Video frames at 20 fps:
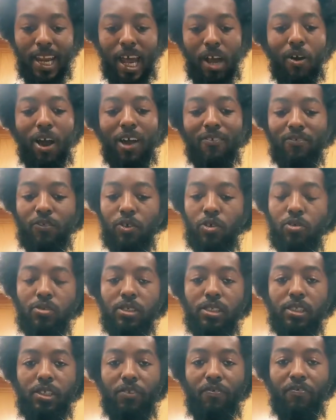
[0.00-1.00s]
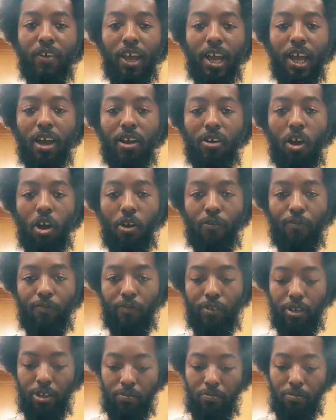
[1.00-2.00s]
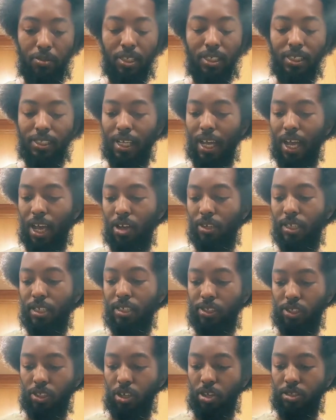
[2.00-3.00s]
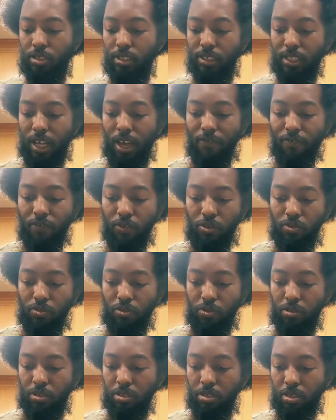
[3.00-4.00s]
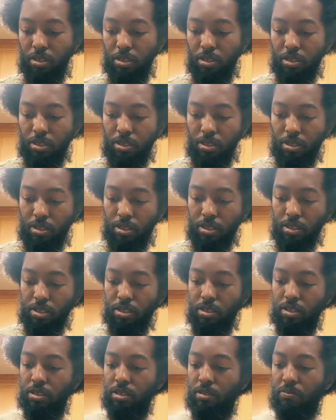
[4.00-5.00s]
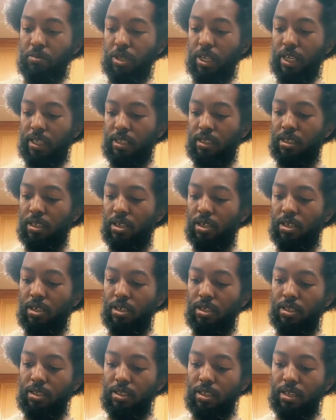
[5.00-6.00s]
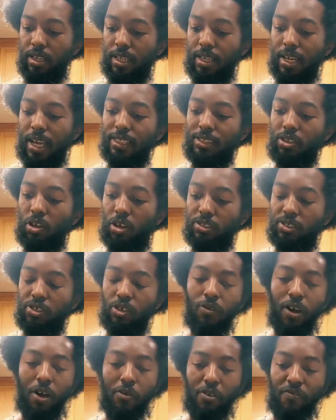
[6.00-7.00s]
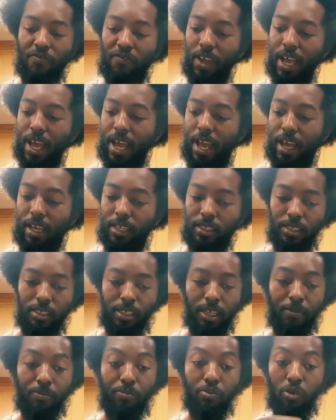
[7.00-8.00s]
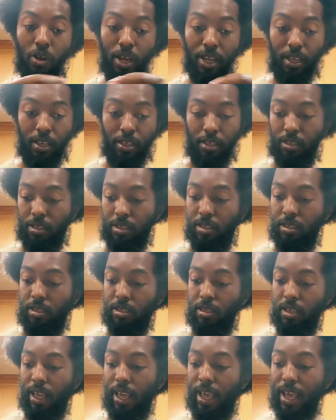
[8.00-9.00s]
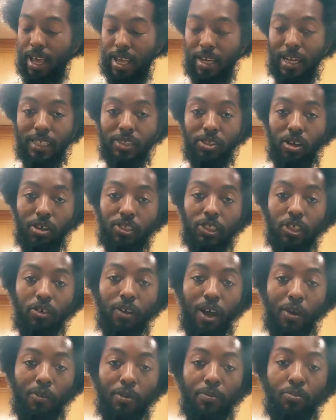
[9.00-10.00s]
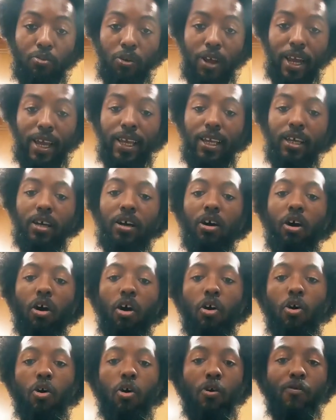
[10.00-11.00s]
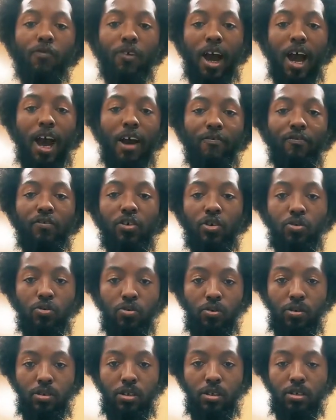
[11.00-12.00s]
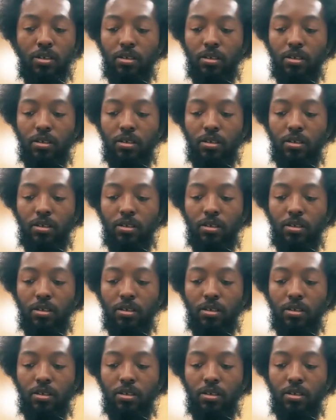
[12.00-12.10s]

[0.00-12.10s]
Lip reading: Now, our food is defiled off rip because of how Esau does our food. And that's also why we fast and pray. And that's also why we pray over our food.